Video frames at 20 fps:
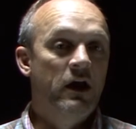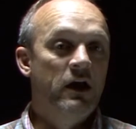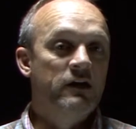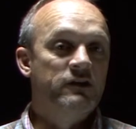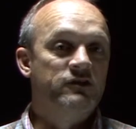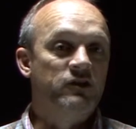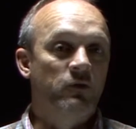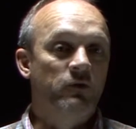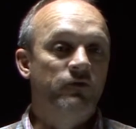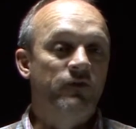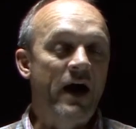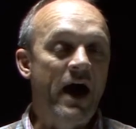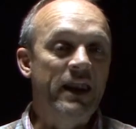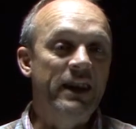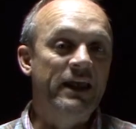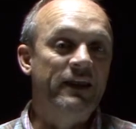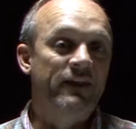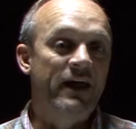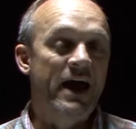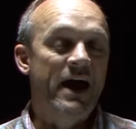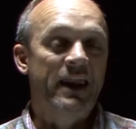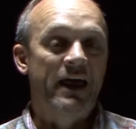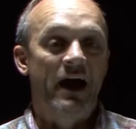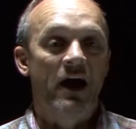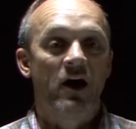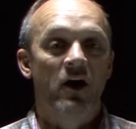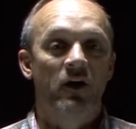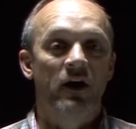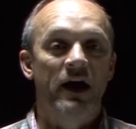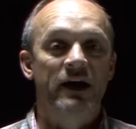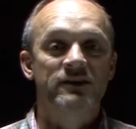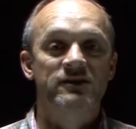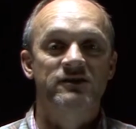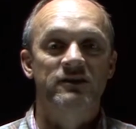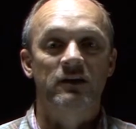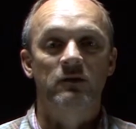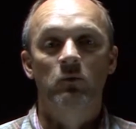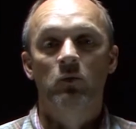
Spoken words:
So finding that out, I said,